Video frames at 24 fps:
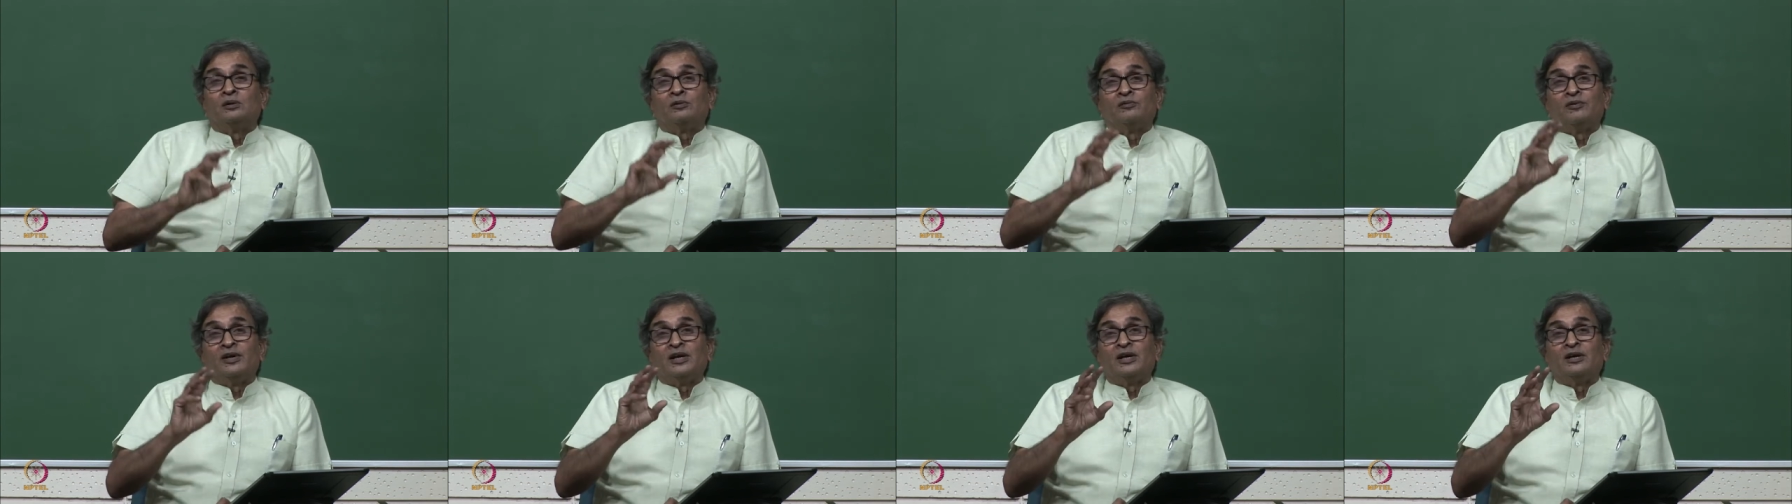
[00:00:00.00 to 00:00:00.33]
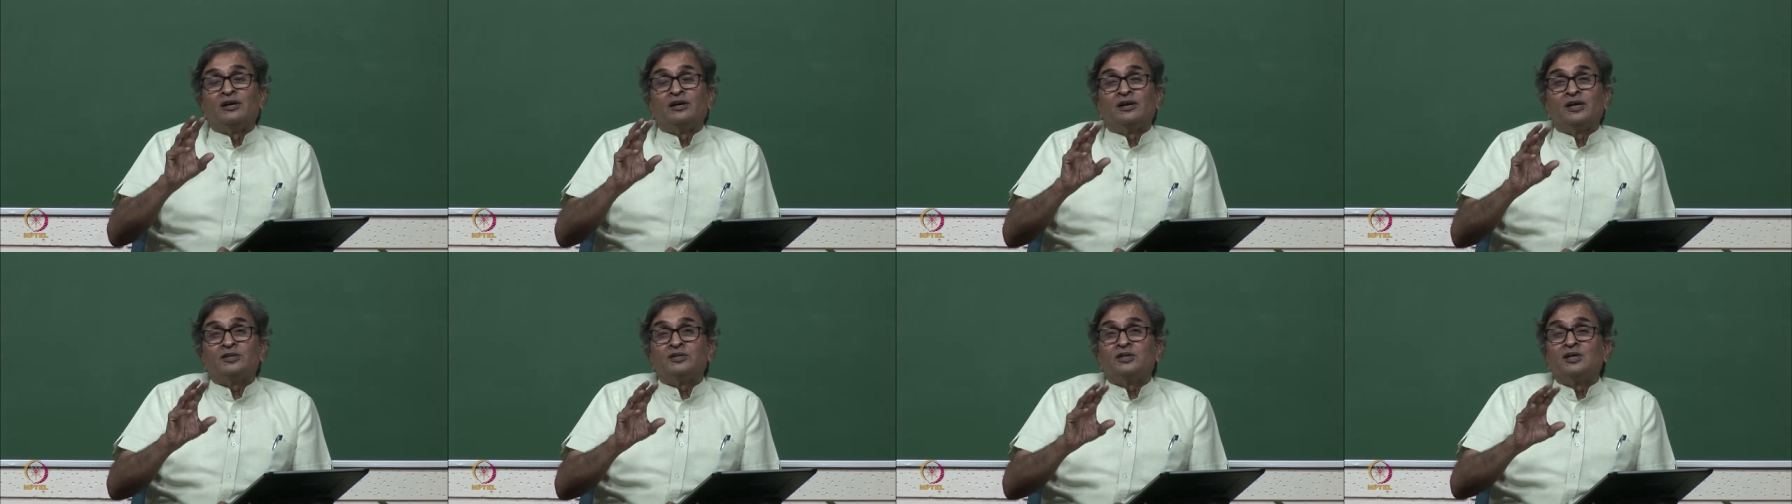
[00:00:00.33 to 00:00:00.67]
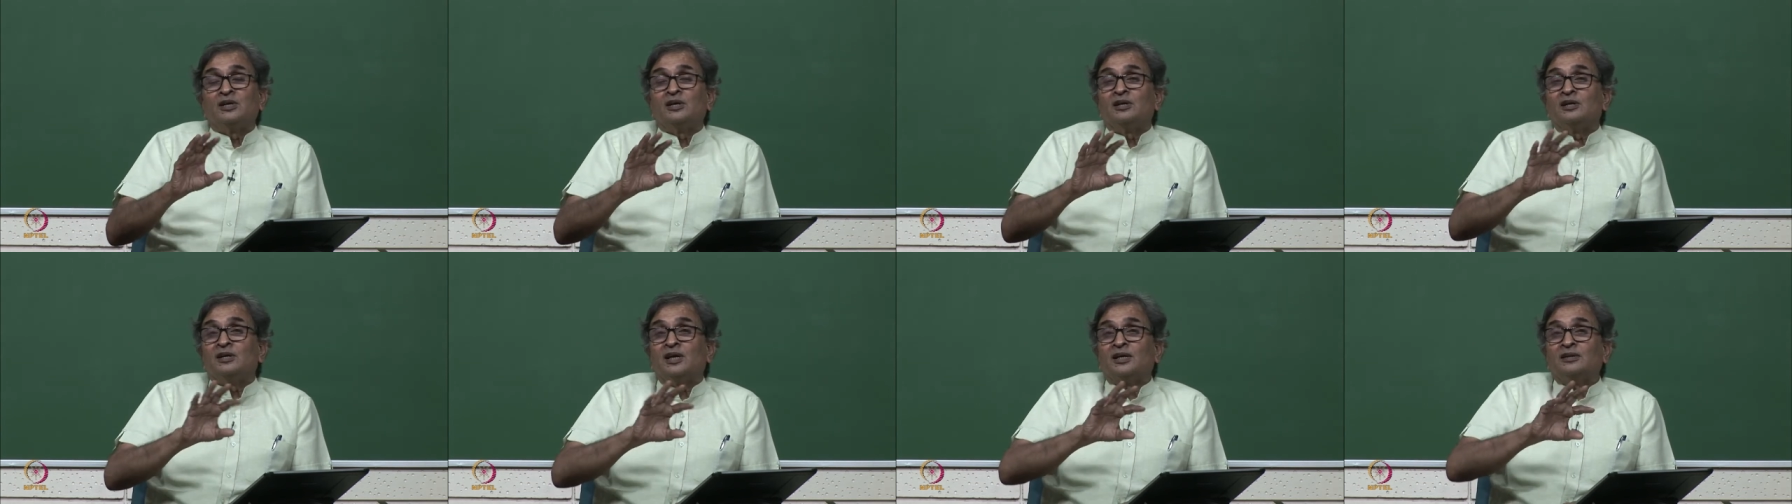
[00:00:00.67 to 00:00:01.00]
Very
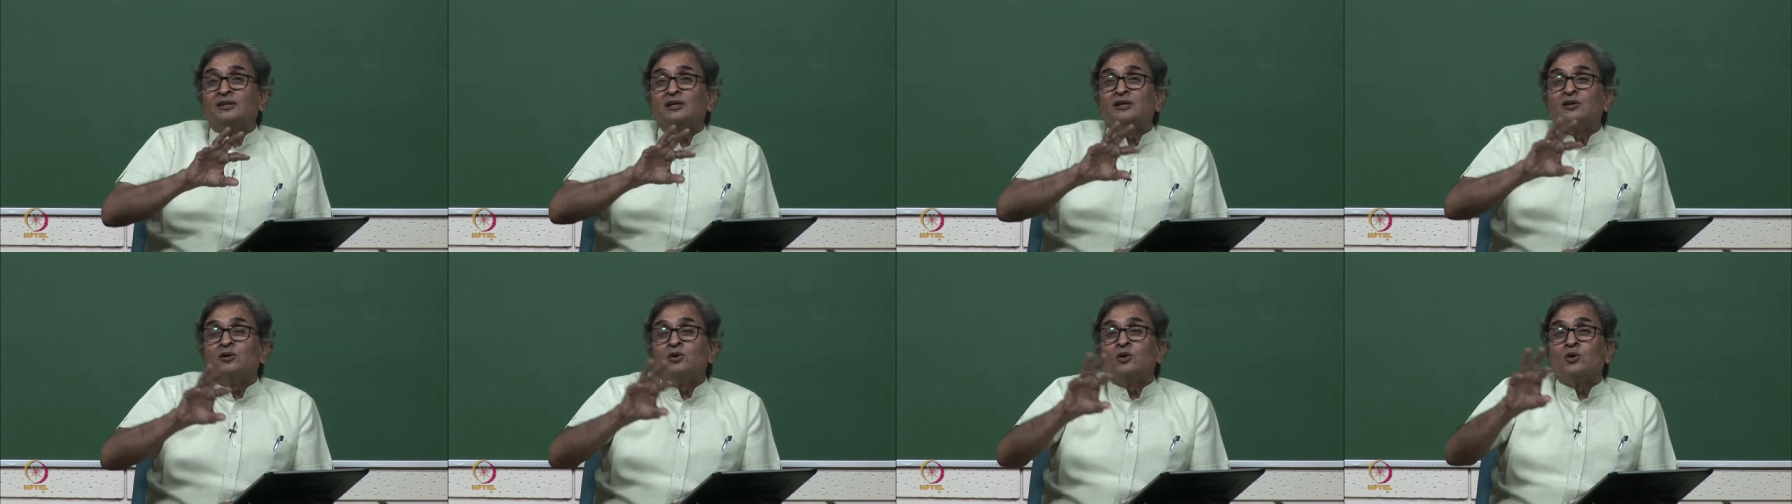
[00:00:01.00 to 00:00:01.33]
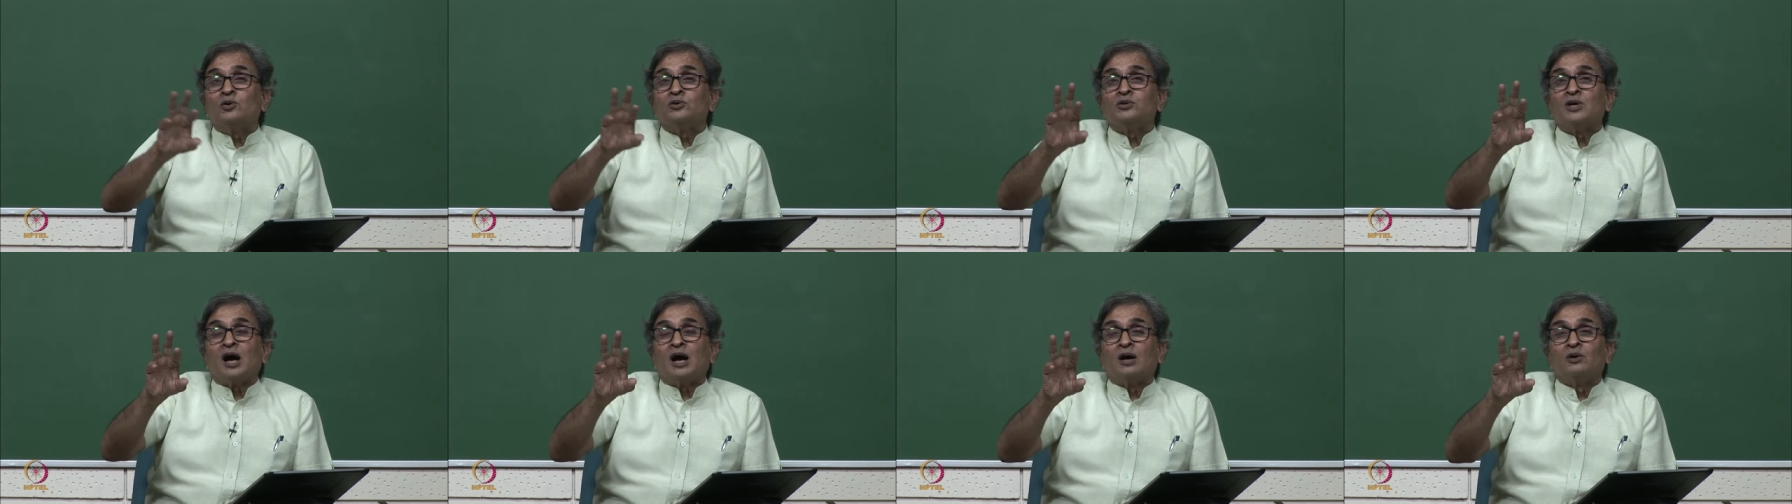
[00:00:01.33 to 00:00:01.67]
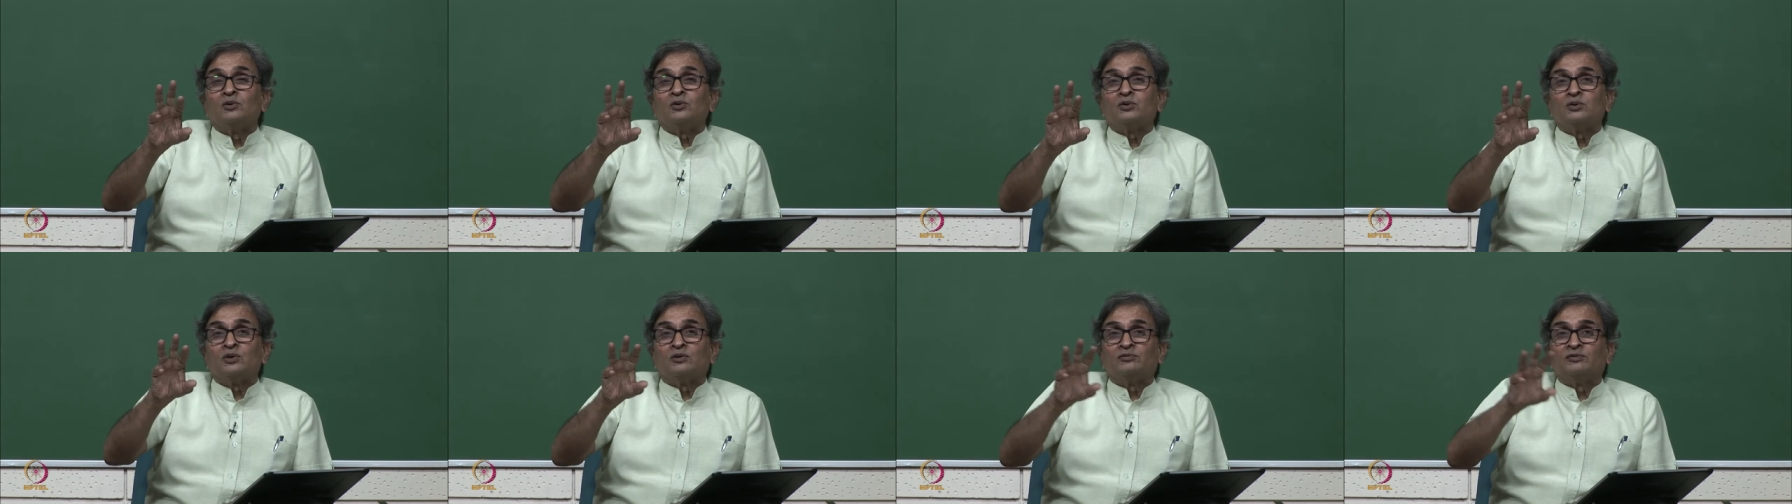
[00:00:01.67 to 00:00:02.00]
interesting nothing goes
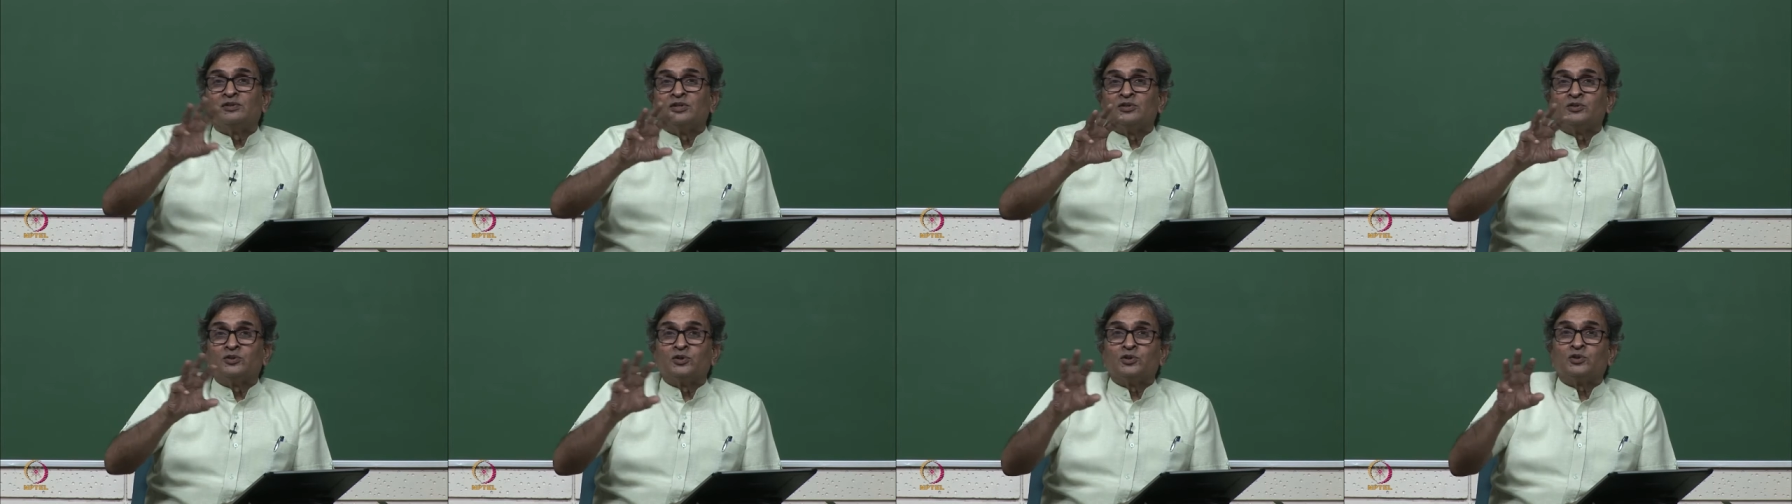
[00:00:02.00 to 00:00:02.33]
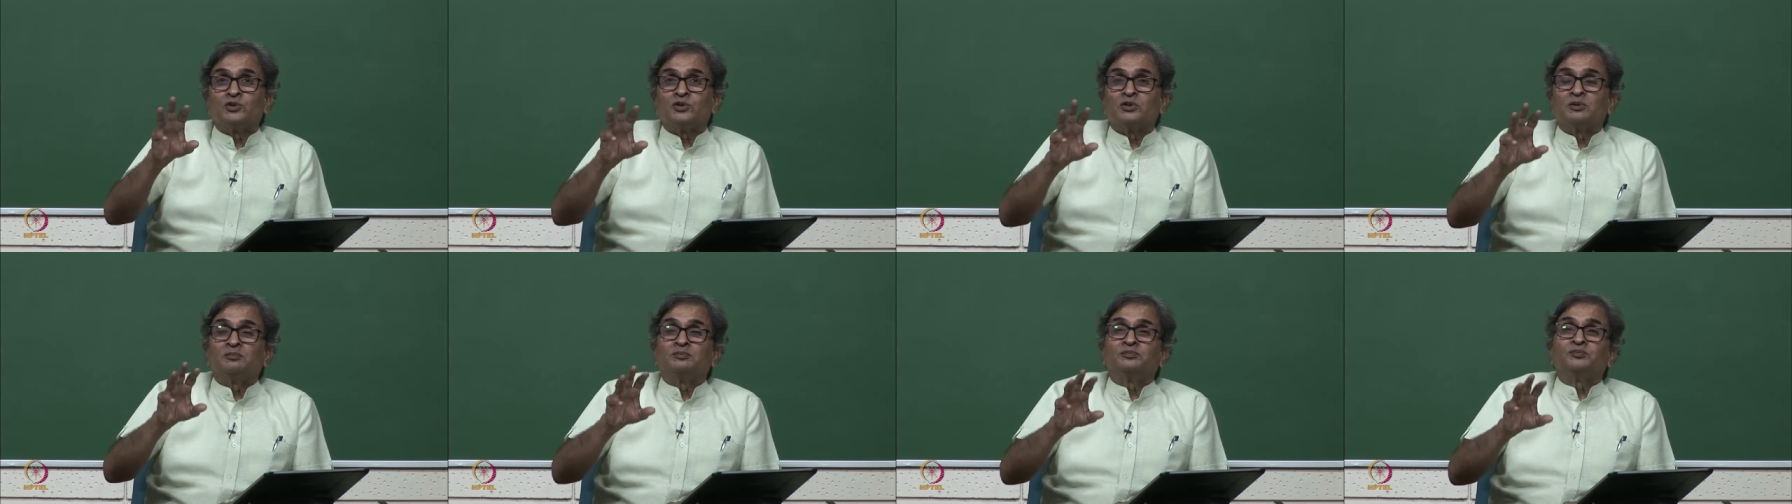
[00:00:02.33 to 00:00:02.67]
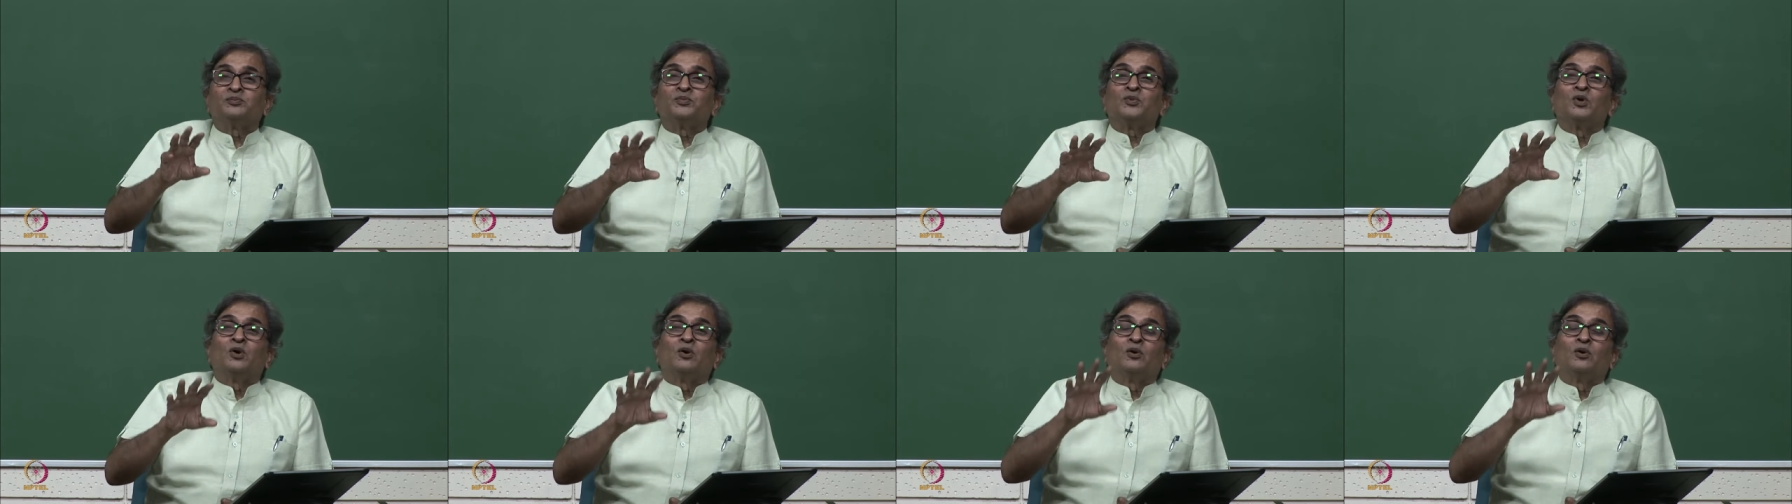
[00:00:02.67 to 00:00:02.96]
out of this system